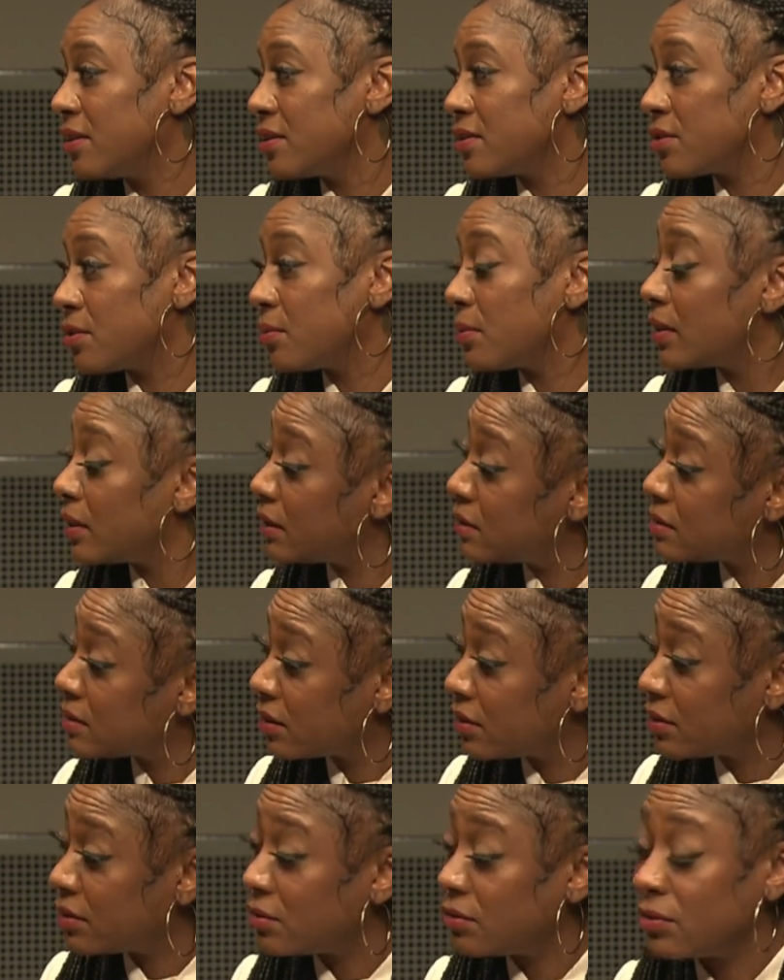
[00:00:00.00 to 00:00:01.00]
So when they
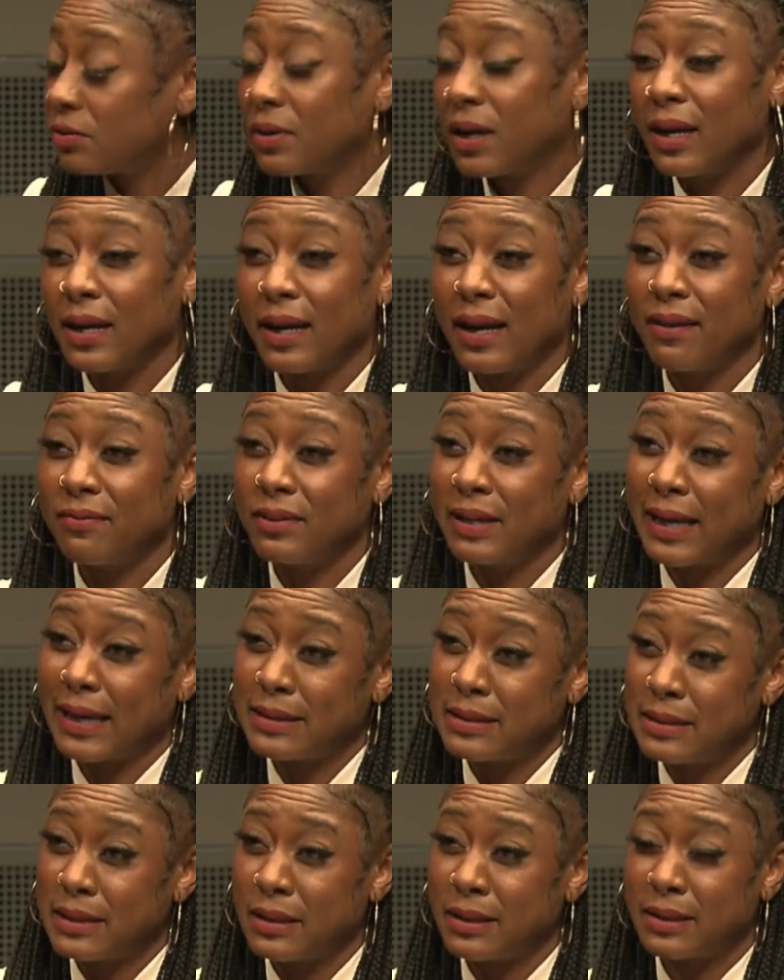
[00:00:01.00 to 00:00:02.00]
tell you, you gotta have an
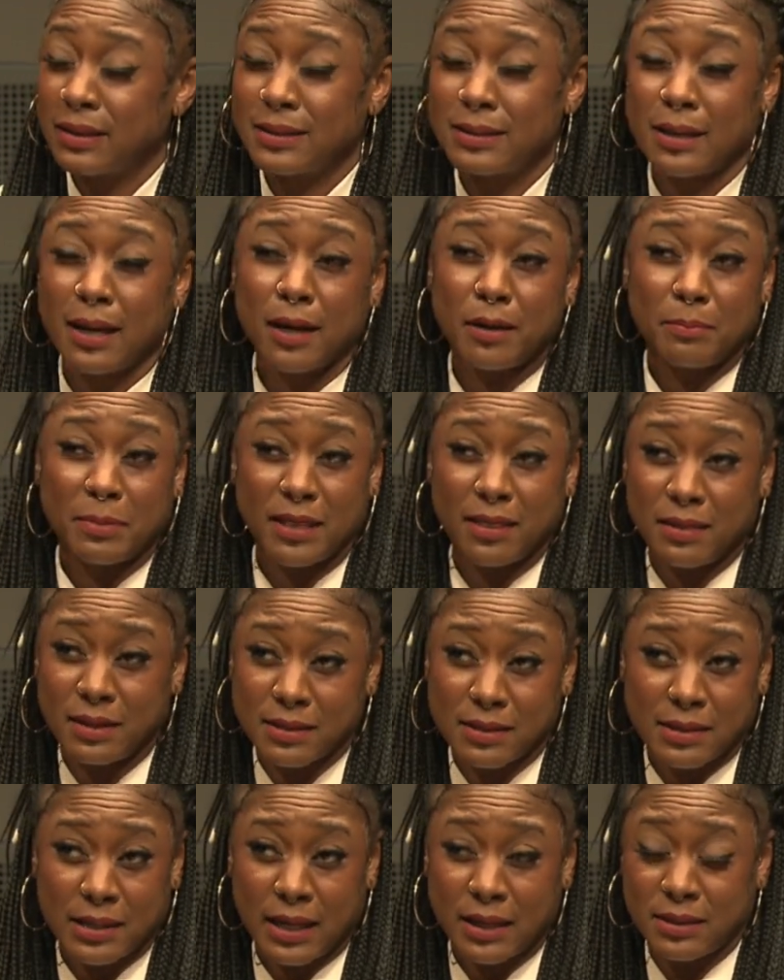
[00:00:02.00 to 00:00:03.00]
ID and it's gotta be
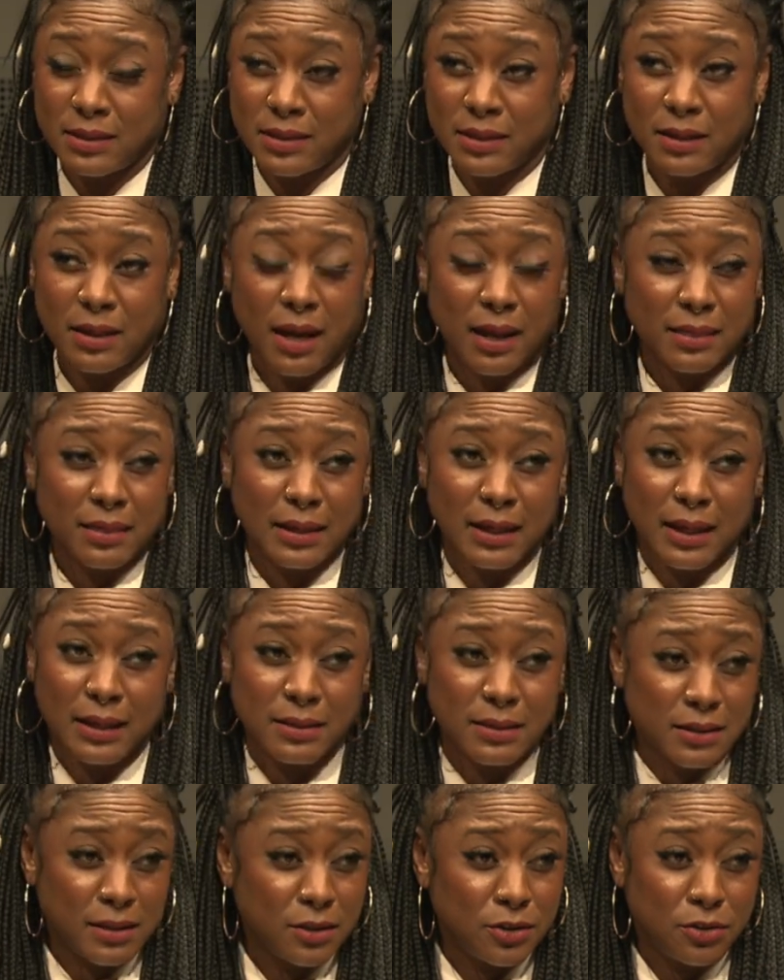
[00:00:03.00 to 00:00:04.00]
this ID, not the
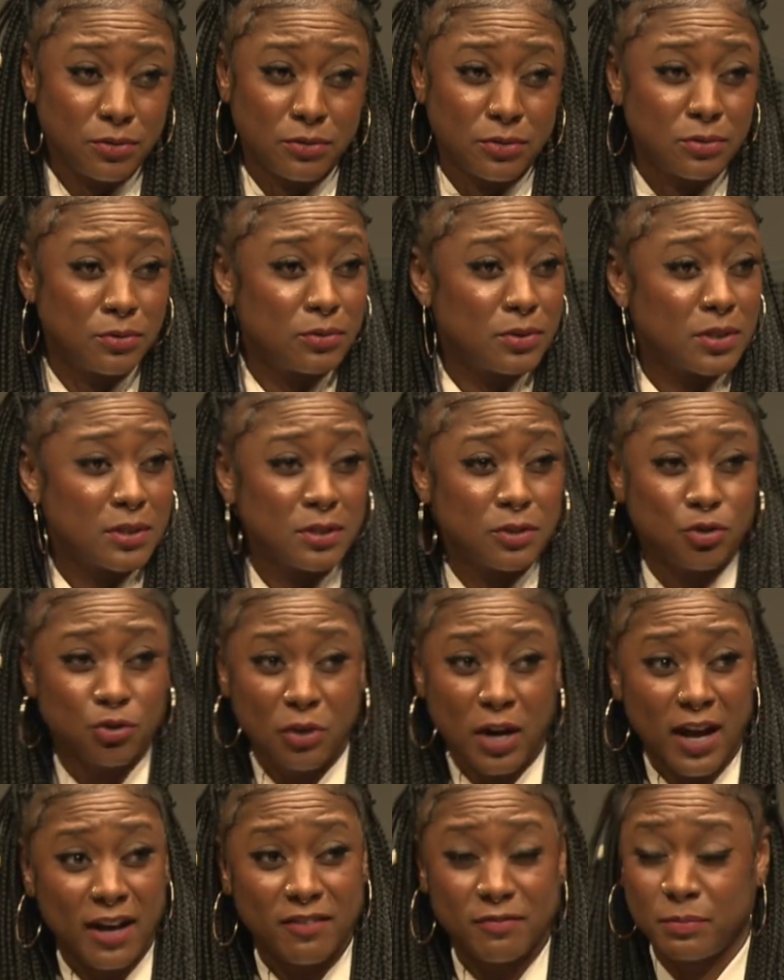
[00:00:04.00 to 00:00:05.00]
ID you use to
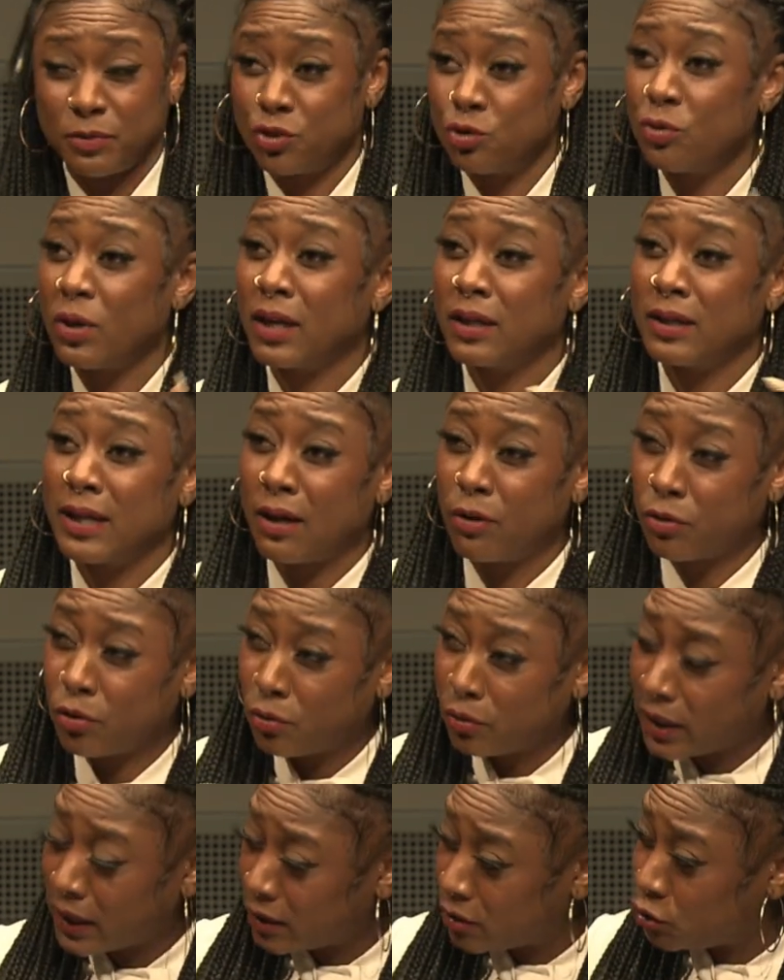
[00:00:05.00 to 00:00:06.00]
drive, but you gotta now go
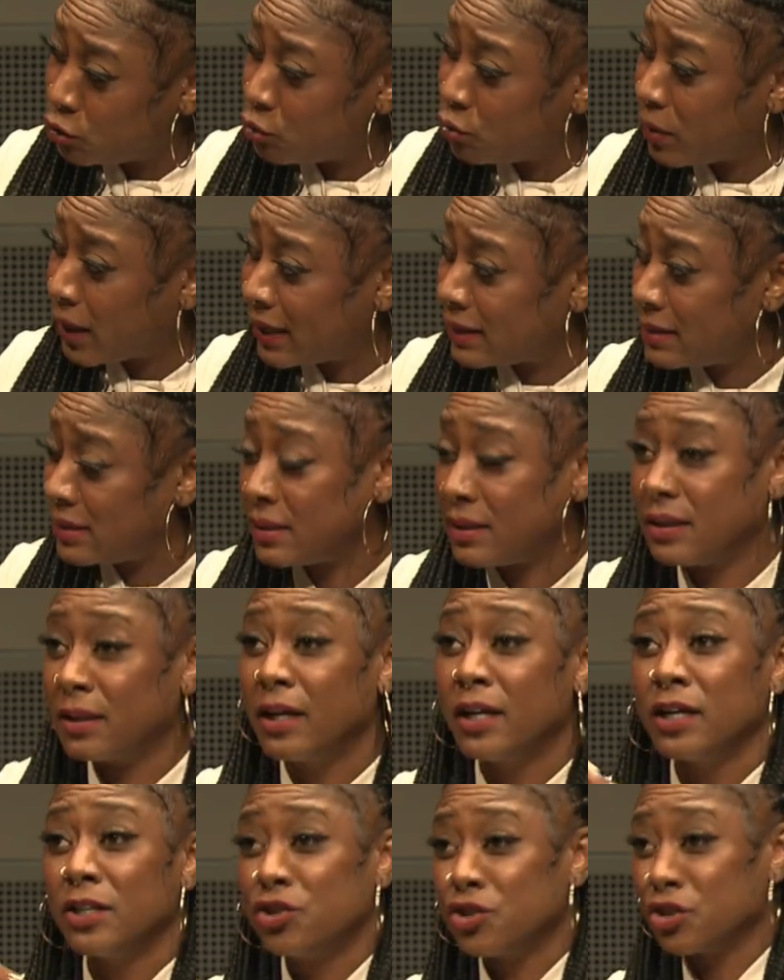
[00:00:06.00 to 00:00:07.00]
get a new ID
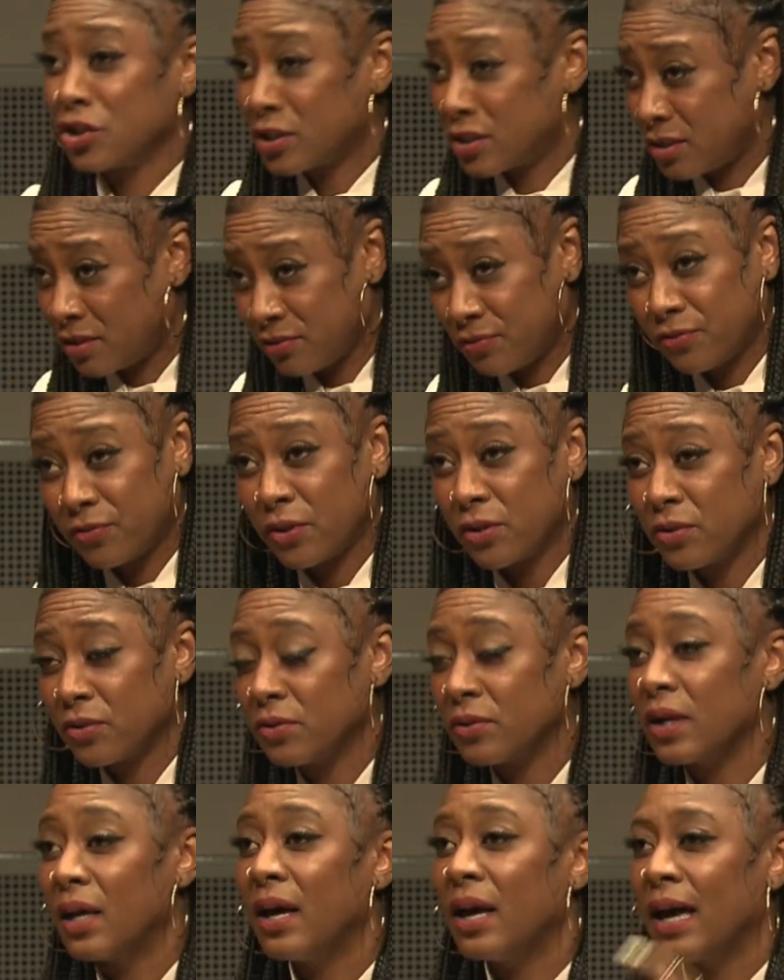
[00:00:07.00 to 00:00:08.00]
just To
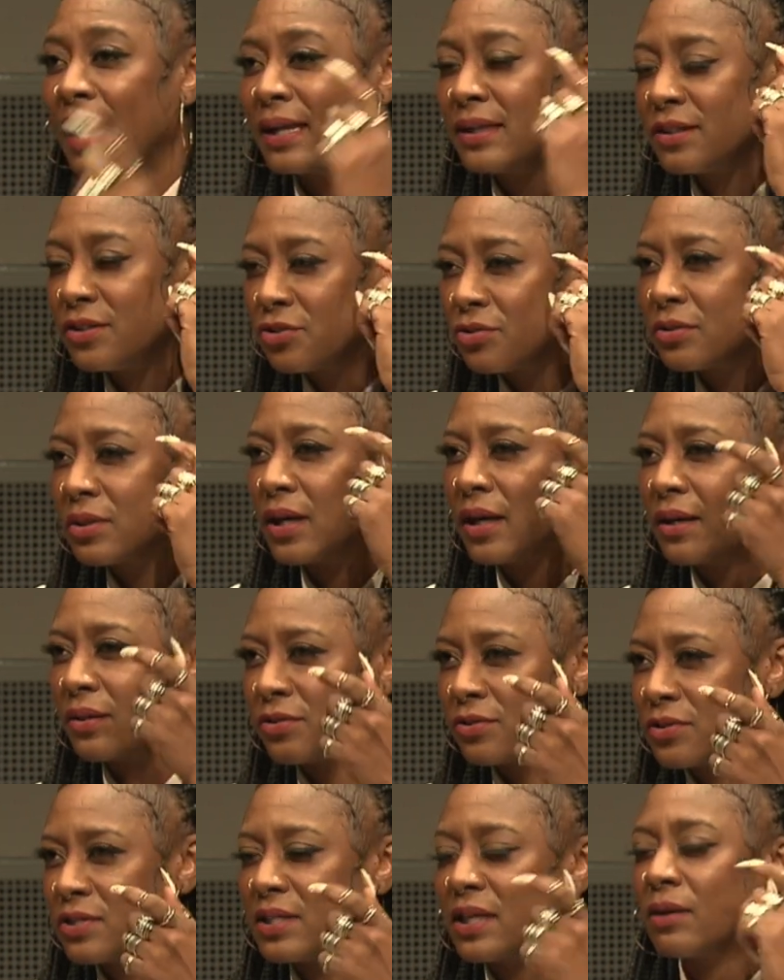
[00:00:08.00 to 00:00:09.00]
vote, I need you to
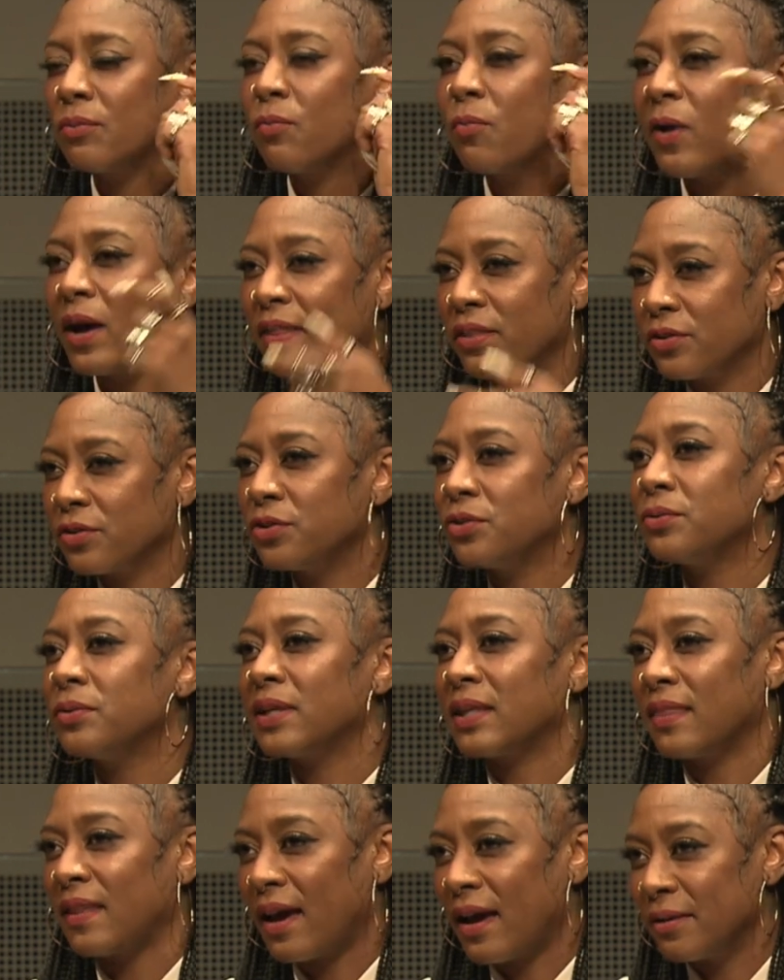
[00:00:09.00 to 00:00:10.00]
understand why they're
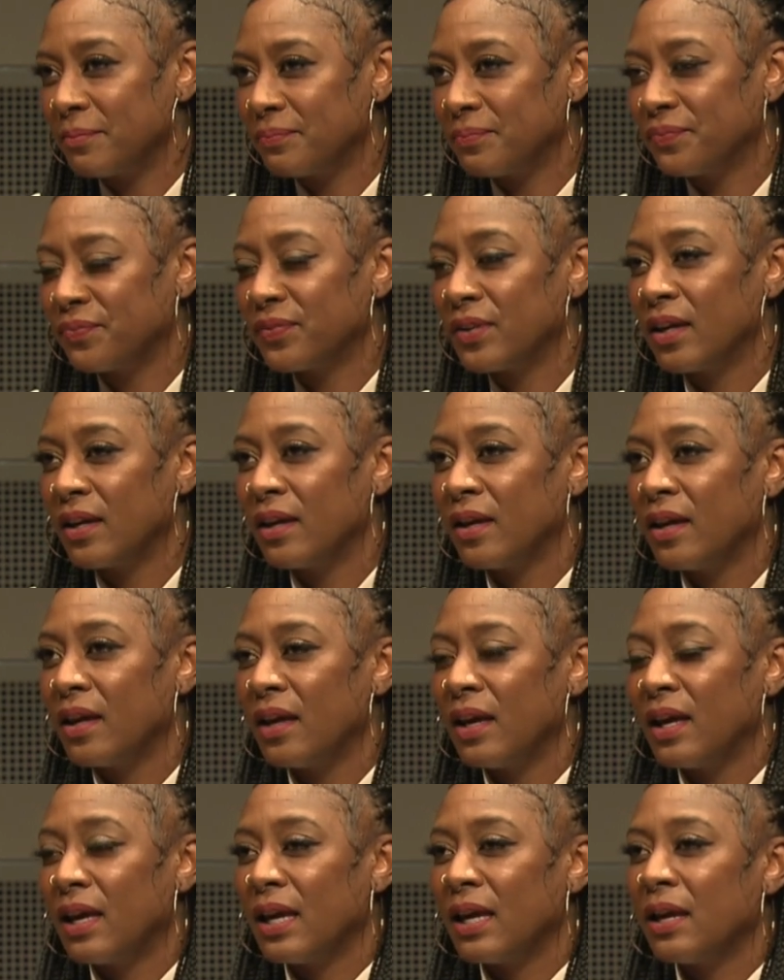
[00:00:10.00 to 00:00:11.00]
doing that.
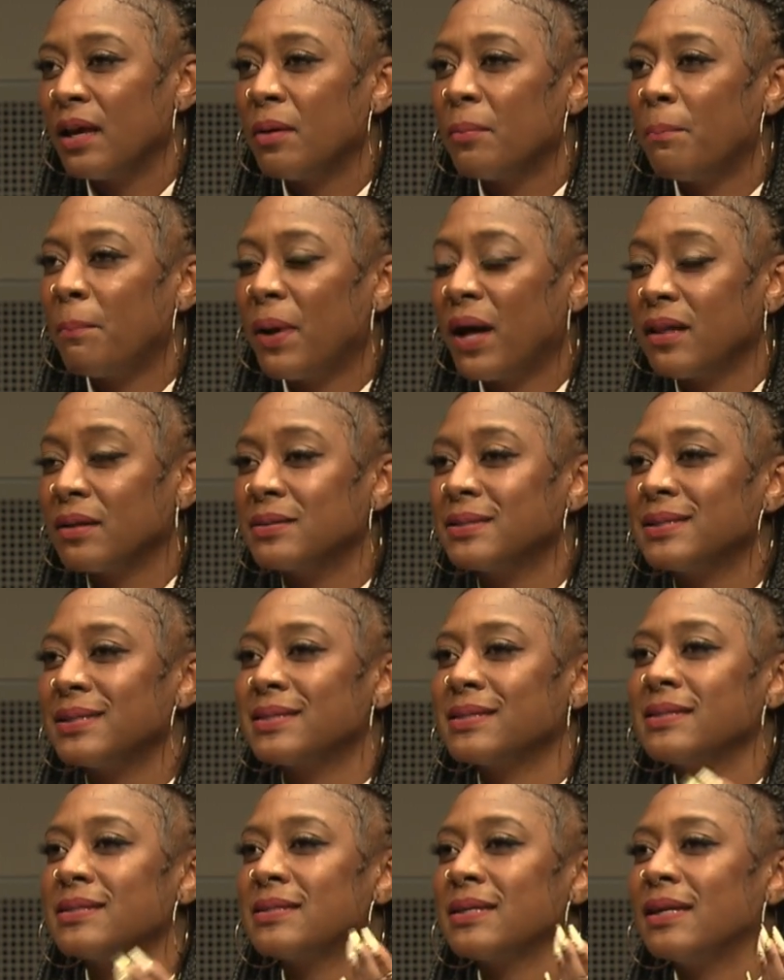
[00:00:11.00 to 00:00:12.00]
Mm.
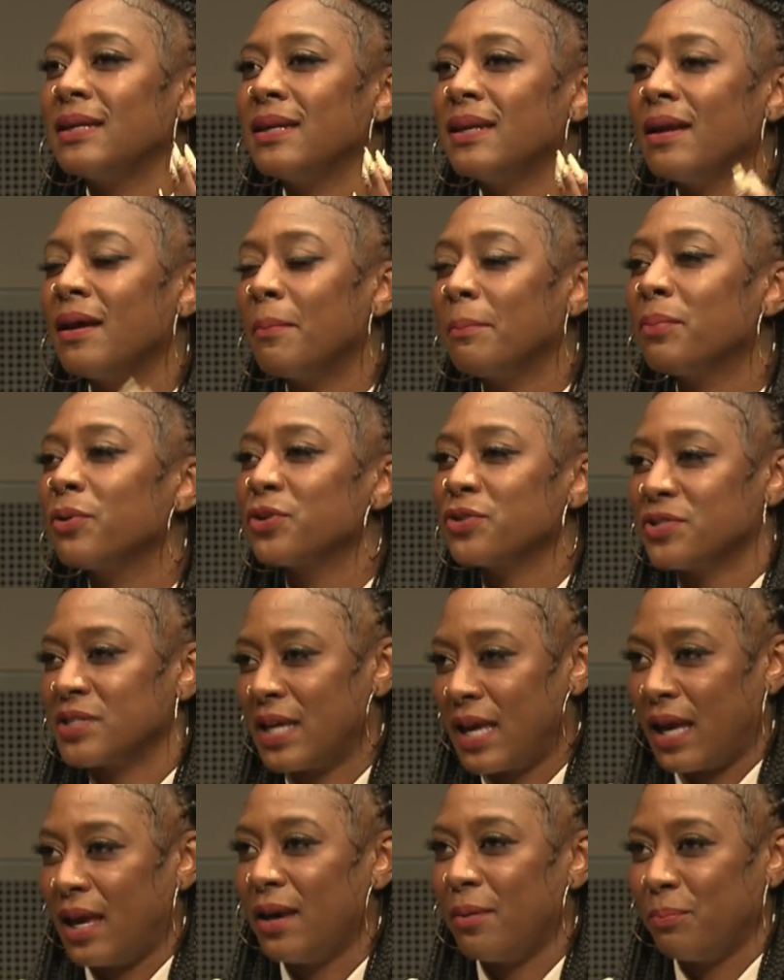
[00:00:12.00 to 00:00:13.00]
Politics is a numbers
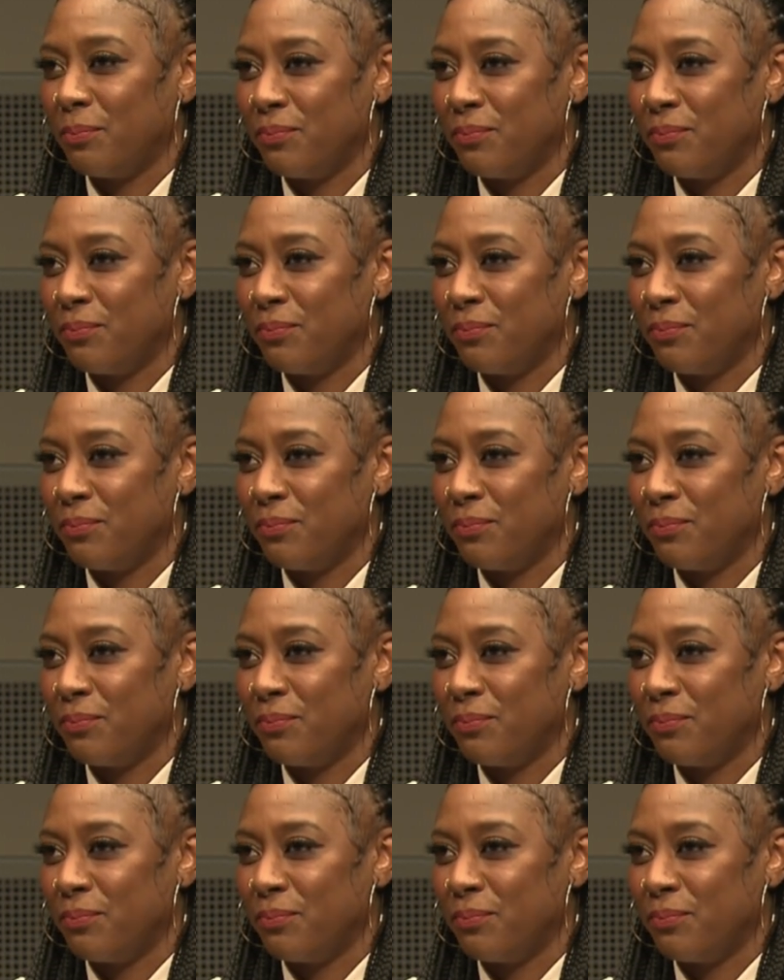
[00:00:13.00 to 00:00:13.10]
game.